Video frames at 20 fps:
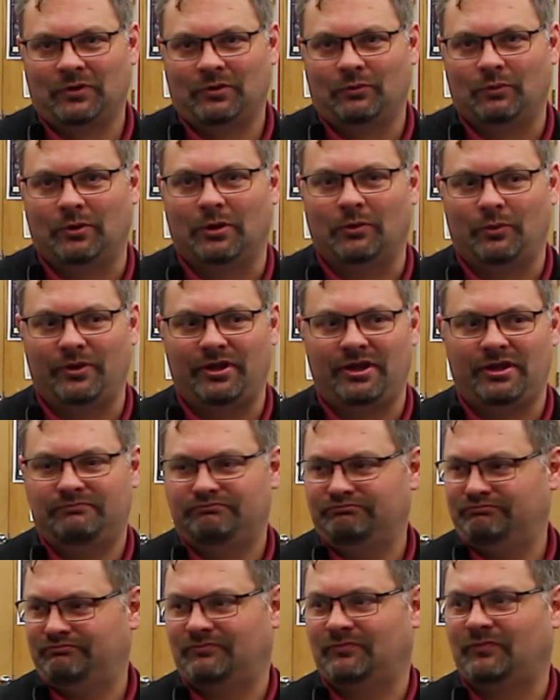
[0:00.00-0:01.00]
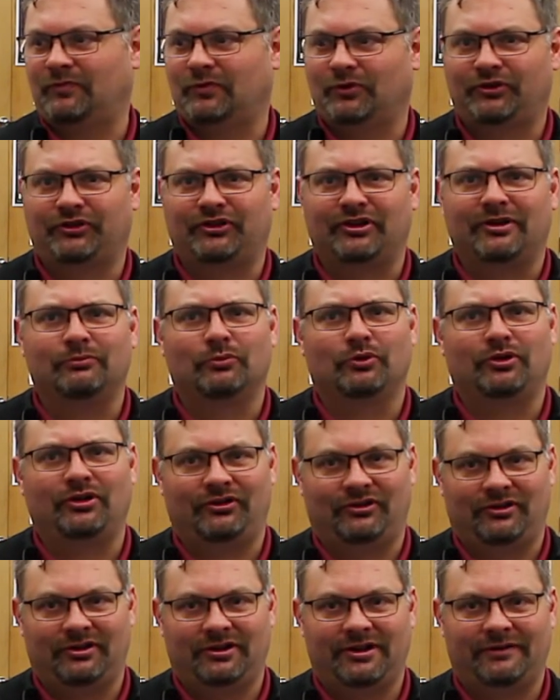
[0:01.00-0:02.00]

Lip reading: where we, for some reason,